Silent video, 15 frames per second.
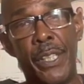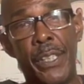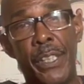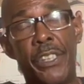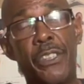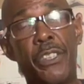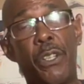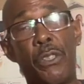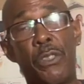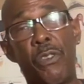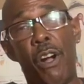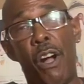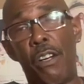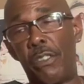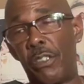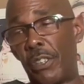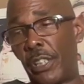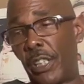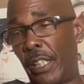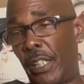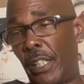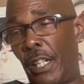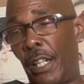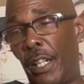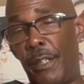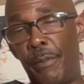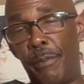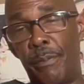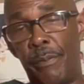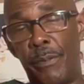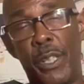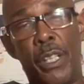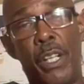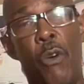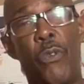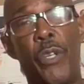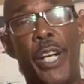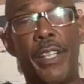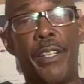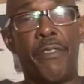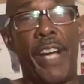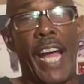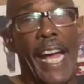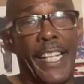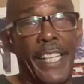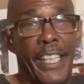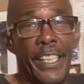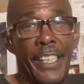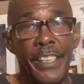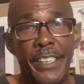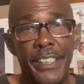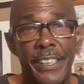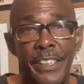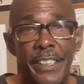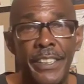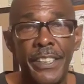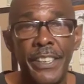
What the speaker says: These church fathers and over there in the Vatican, and